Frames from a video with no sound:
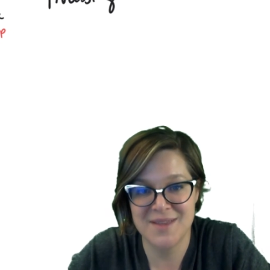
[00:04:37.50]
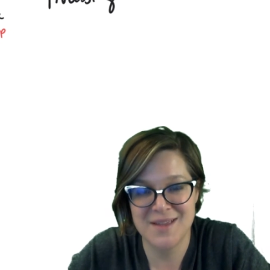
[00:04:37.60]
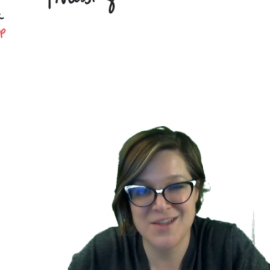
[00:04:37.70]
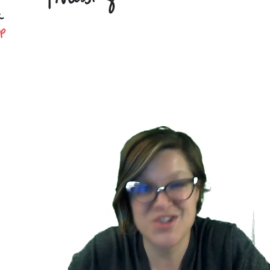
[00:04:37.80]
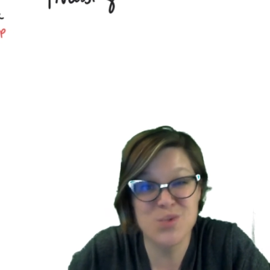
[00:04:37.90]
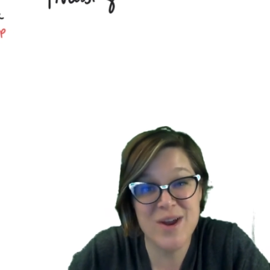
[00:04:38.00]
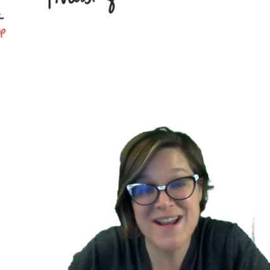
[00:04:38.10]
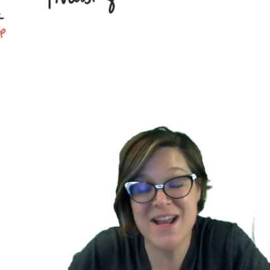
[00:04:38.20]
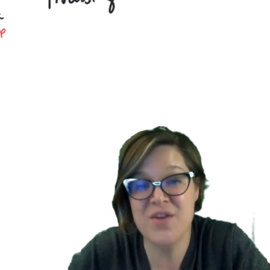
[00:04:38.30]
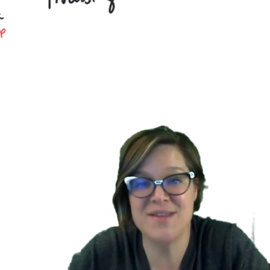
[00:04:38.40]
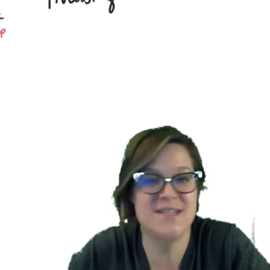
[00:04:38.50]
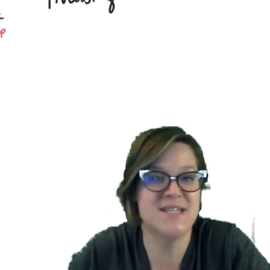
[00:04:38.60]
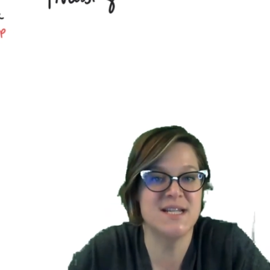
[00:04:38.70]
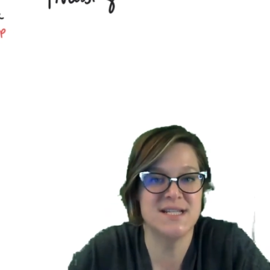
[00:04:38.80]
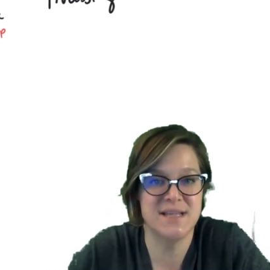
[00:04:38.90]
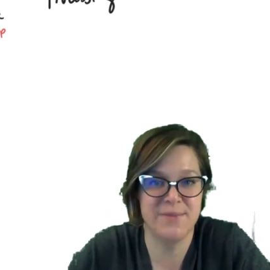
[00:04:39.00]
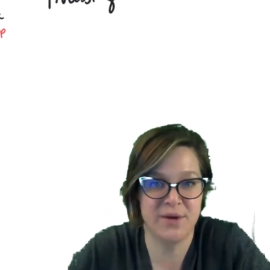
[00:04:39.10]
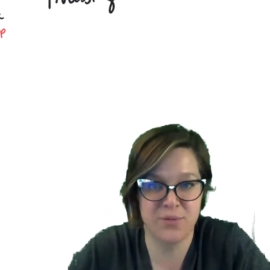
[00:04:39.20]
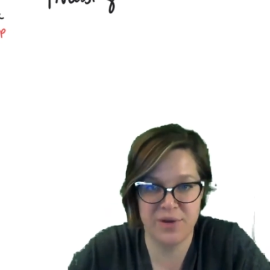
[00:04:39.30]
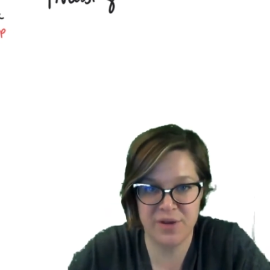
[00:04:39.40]
So right now, this is going to seem like
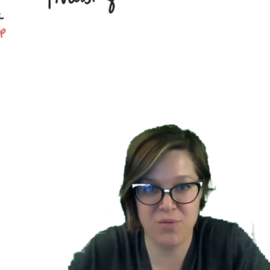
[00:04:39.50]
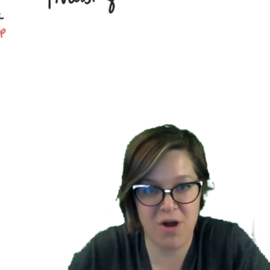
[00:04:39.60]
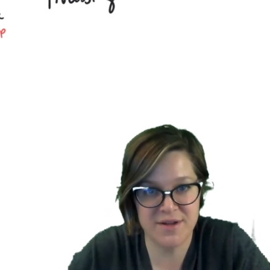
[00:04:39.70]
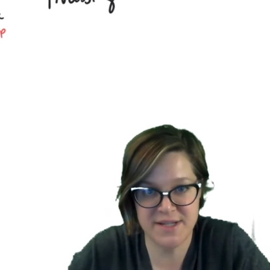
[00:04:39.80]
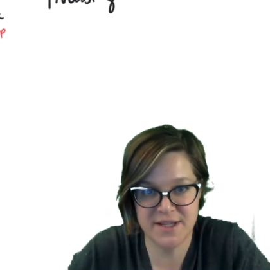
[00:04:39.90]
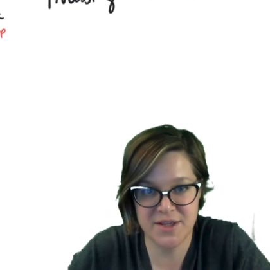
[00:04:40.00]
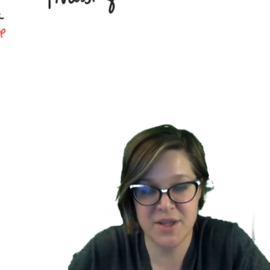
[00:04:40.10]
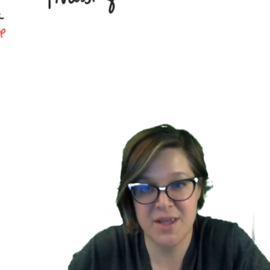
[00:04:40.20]
a really raw deal.